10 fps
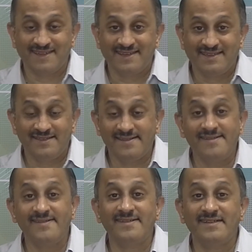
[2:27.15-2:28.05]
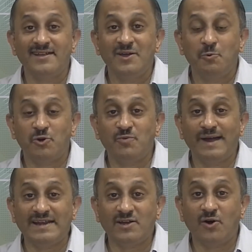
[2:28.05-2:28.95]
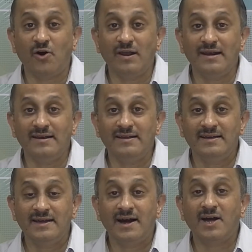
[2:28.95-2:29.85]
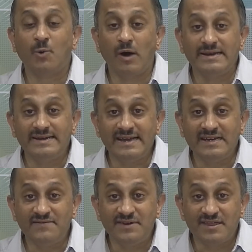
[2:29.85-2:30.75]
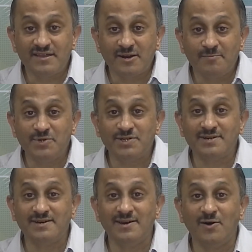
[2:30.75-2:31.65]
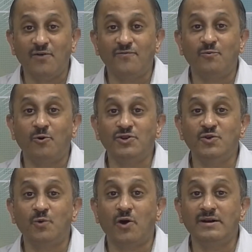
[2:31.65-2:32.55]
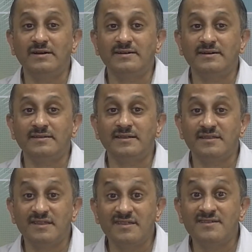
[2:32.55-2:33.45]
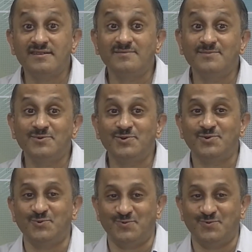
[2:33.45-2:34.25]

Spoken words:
This is what you might call a qualitative description of what you want the system to do.